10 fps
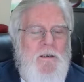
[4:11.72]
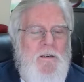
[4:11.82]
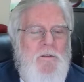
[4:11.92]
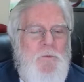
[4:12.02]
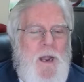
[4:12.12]

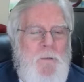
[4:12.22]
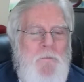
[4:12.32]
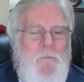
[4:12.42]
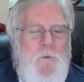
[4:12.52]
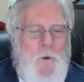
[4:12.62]
Rob
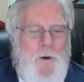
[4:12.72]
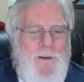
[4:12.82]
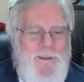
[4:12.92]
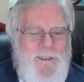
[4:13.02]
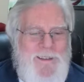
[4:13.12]

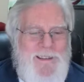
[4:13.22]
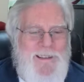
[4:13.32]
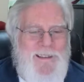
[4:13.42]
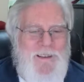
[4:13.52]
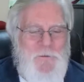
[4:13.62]
Four?
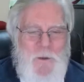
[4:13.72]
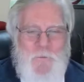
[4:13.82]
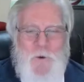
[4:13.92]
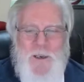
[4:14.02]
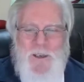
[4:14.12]
Rob
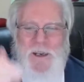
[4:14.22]
Four?